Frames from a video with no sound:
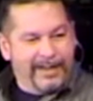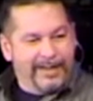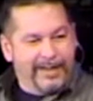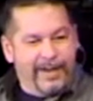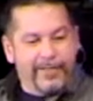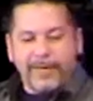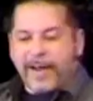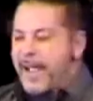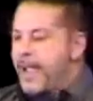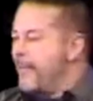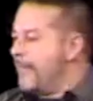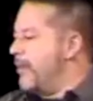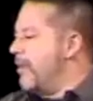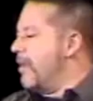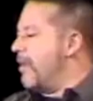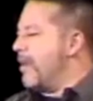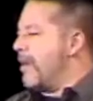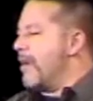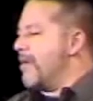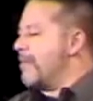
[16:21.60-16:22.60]
You ever have
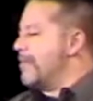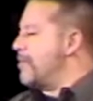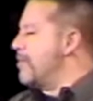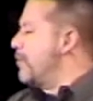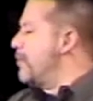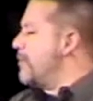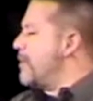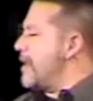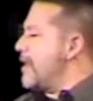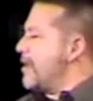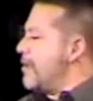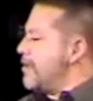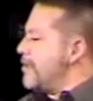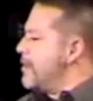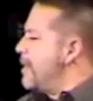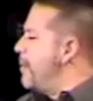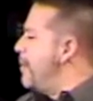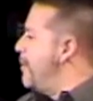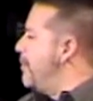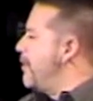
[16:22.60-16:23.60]
your heart so set on
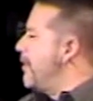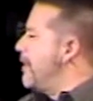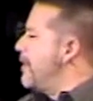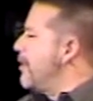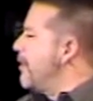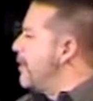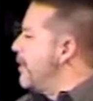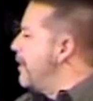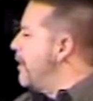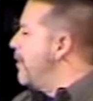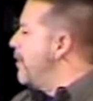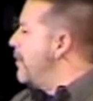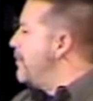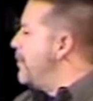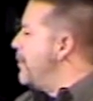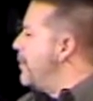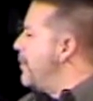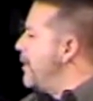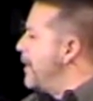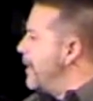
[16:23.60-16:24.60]
some event you're going to go
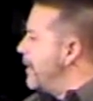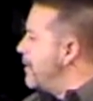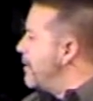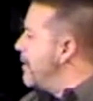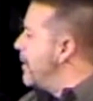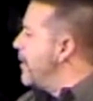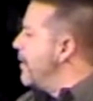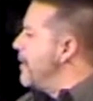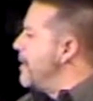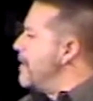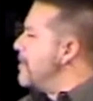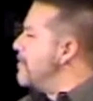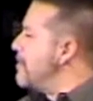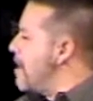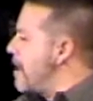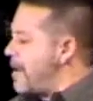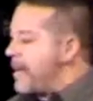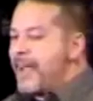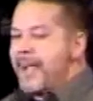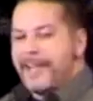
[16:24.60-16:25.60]
to and you get there and it's
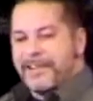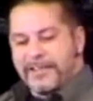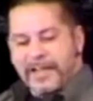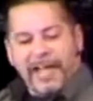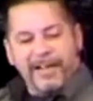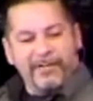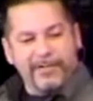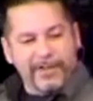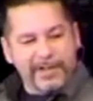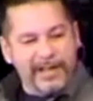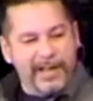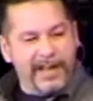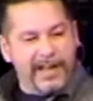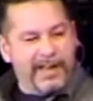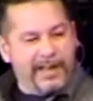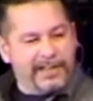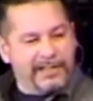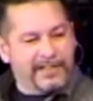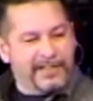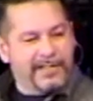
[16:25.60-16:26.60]
not as
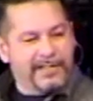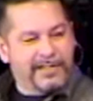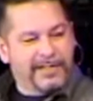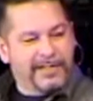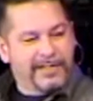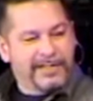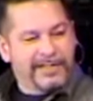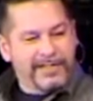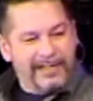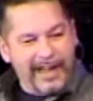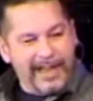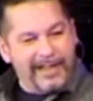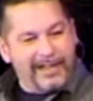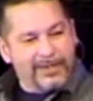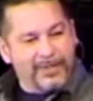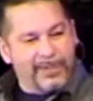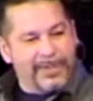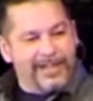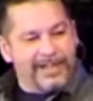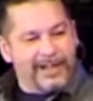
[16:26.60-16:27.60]
advertised? Yeah,
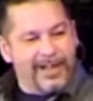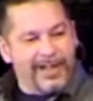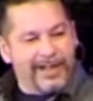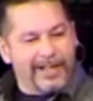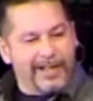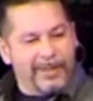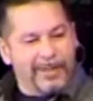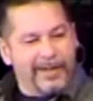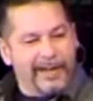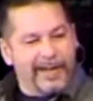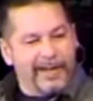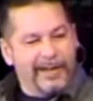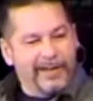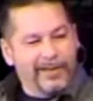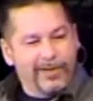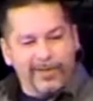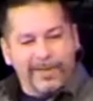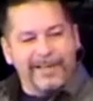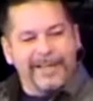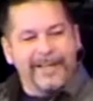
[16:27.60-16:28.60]
that's what he's talking about.
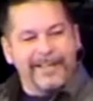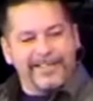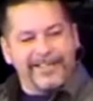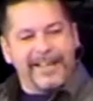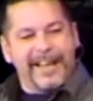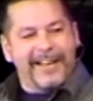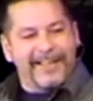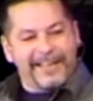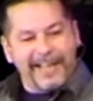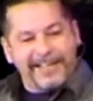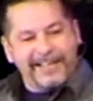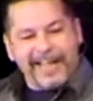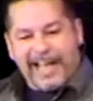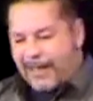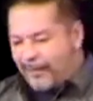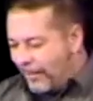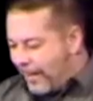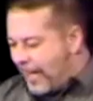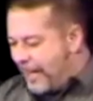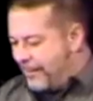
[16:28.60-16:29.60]
Only he's saying that's
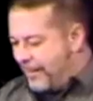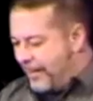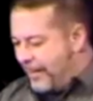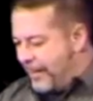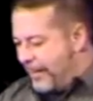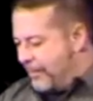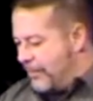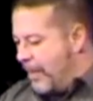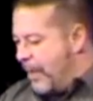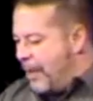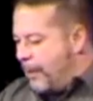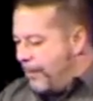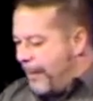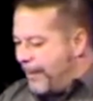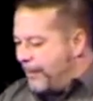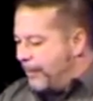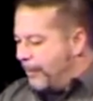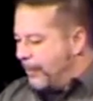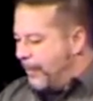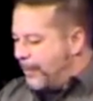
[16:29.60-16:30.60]
how life is.
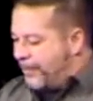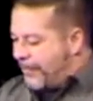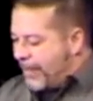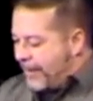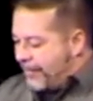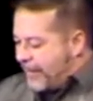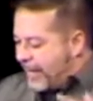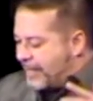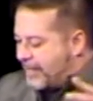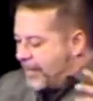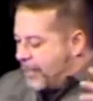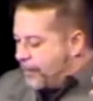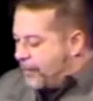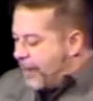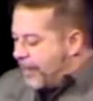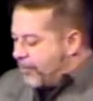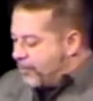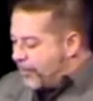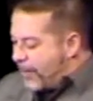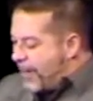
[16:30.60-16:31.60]
People live and they've got these
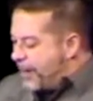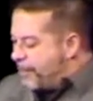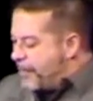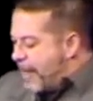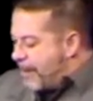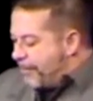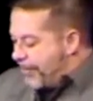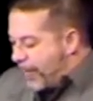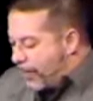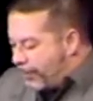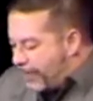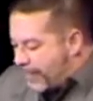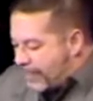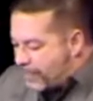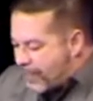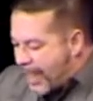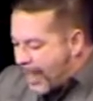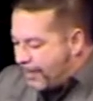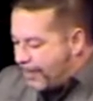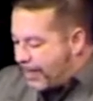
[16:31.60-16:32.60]
big dreams, and when the
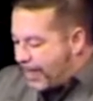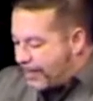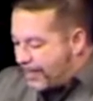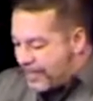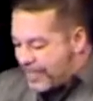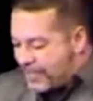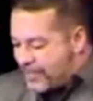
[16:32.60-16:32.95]
time comes,